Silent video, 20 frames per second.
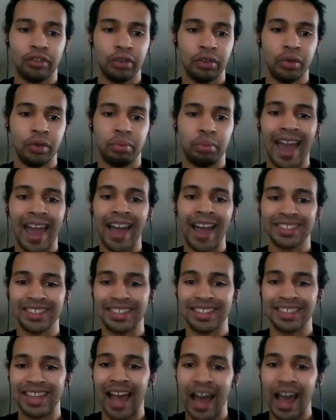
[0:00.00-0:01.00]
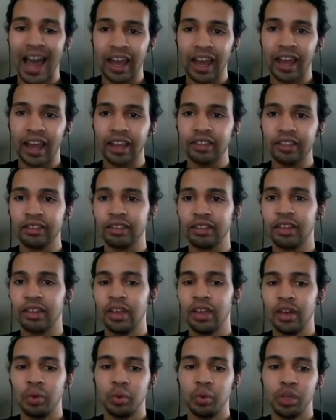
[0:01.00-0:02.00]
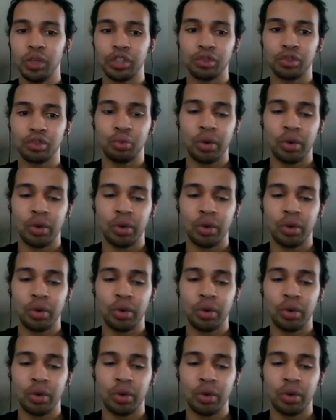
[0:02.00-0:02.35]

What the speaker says: playing Axis and Allies, which